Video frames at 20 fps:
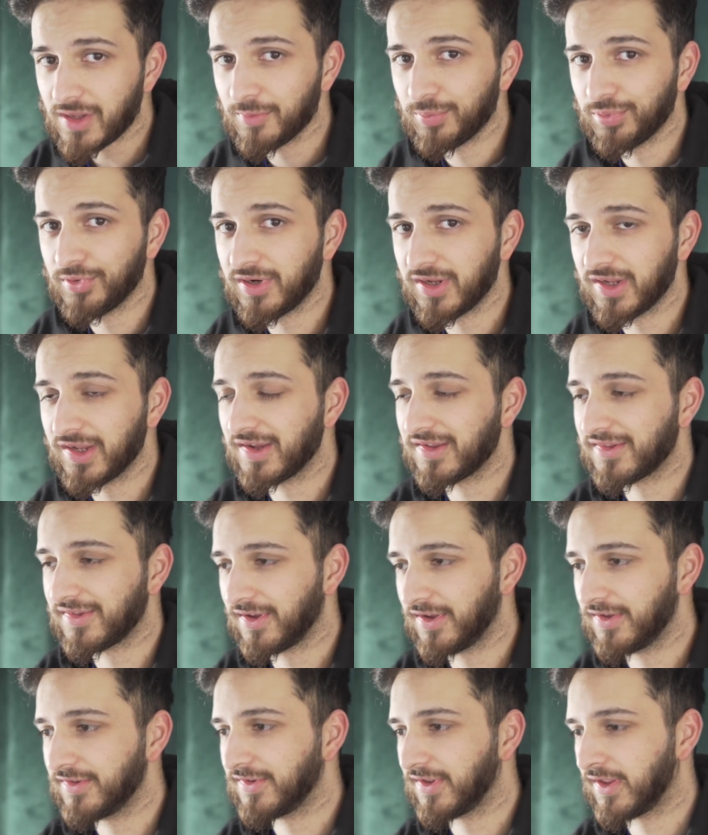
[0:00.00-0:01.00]
Pretty
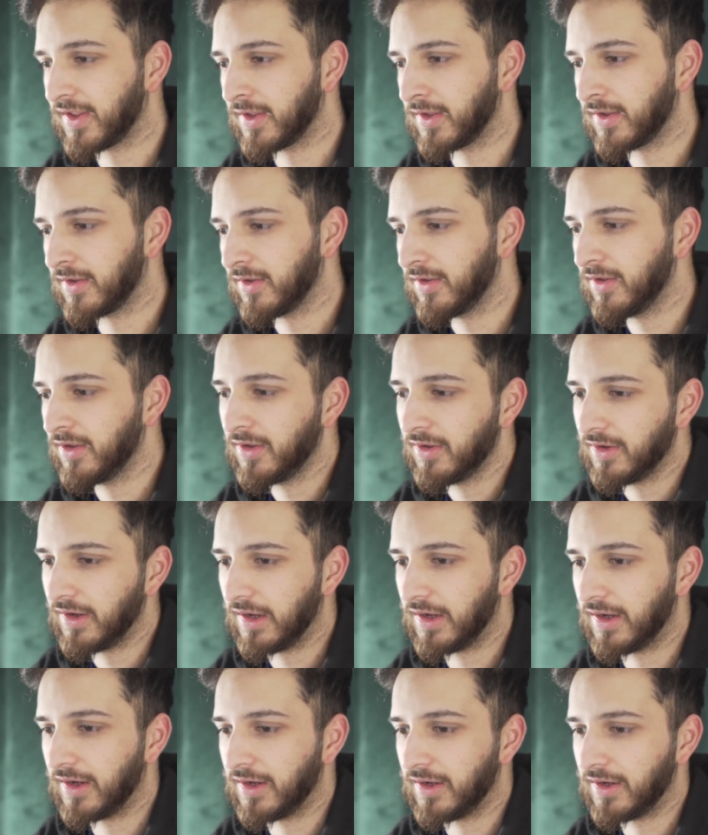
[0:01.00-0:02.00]
exciting.
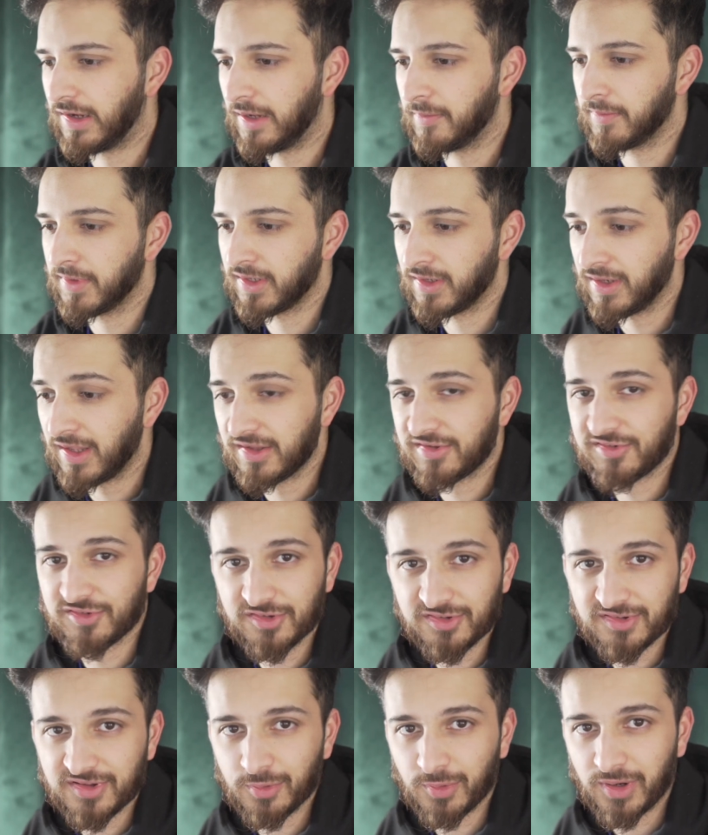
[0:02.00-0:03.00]
I mean, let's
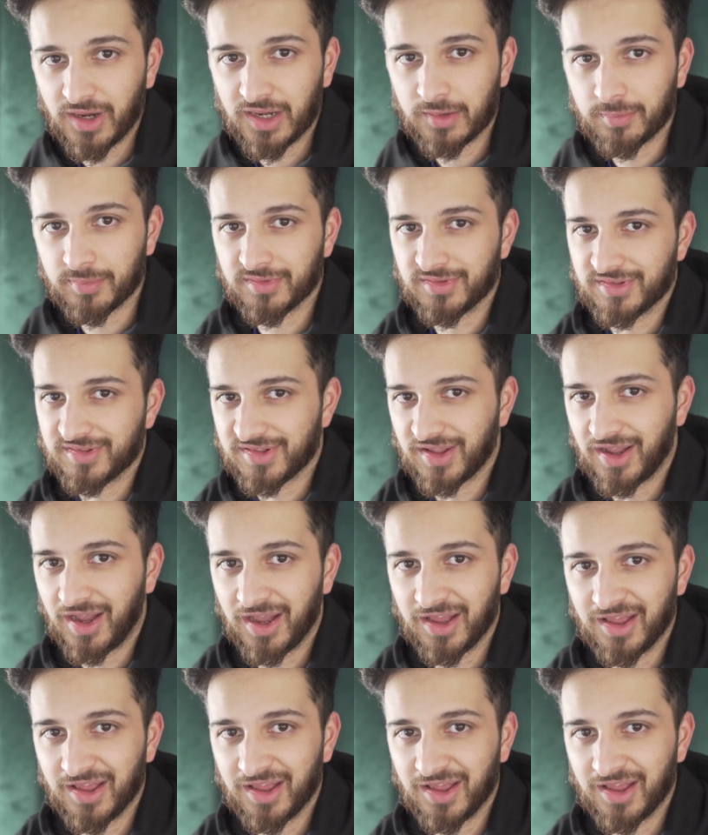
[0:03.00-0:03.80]
just see what happens.